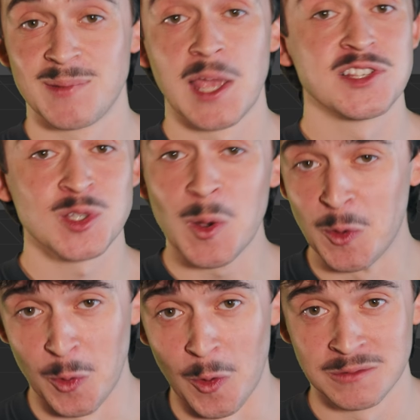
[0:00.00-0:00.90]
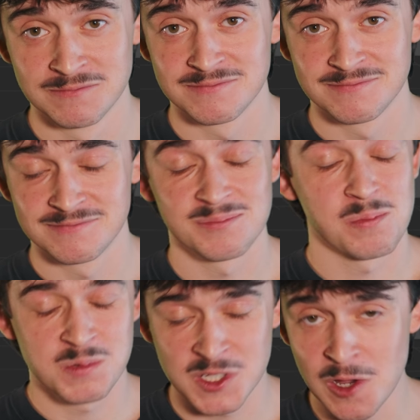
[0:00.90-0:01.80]
So cool.
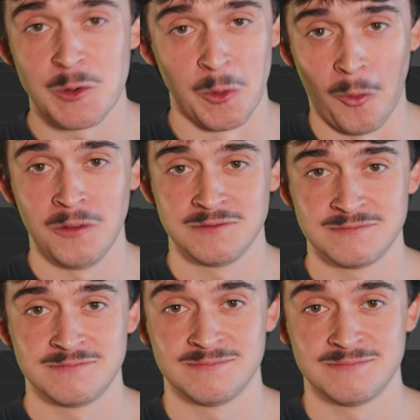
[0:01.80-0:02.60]
So cool. But